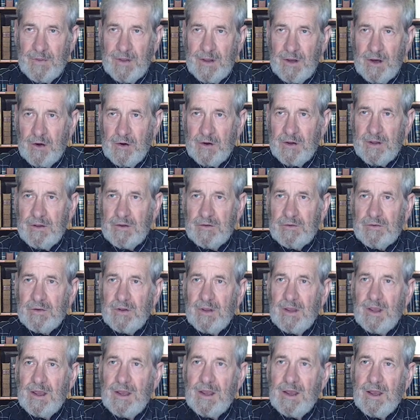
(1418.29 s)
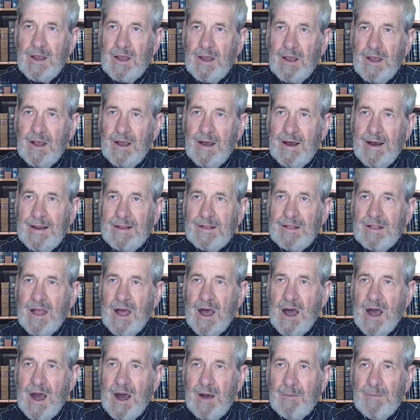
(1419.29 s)
There is
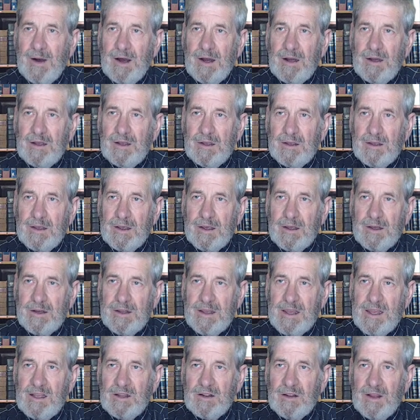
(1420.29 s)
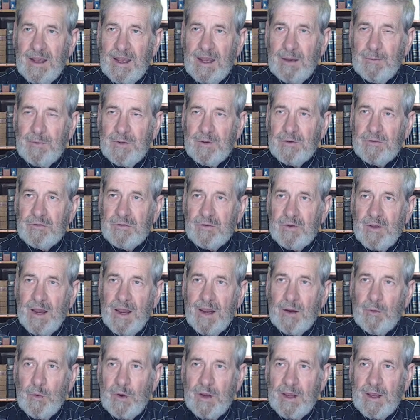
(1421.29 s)
Elam, and Elam is
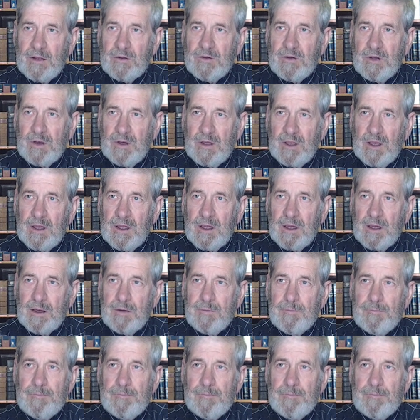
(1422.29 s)
Iran today,